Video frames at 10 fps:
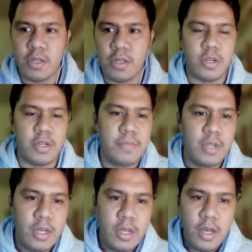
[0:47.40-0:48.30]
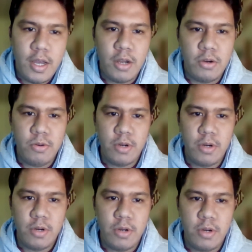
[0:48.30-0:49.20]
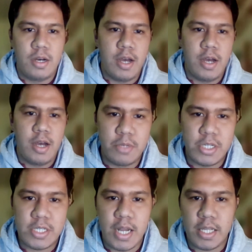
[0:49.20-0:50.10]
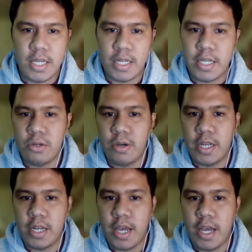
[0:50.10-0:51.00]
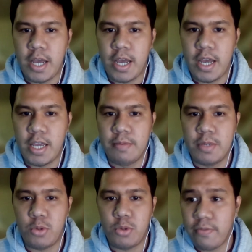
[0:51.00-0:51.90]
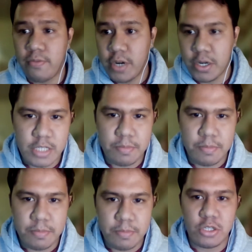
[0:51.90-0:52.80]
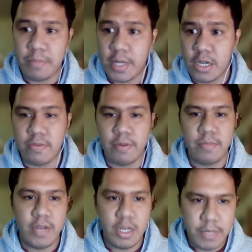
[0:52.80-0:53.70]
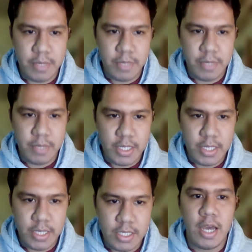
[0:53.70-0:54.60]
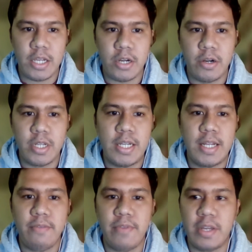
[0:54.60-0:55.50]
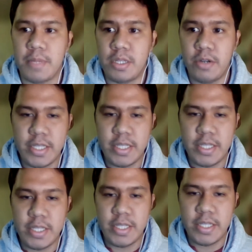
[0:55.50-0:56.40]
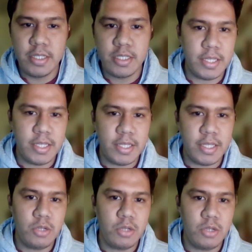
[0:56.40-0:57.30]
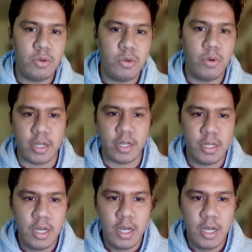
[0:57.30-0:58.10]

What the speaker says: Bone. Hello, I am Albert Stalin Garrido, and I am a 24-year-old Esperanto speaker from the Philippines, and I currently live in Madrid, in Spain, where I work.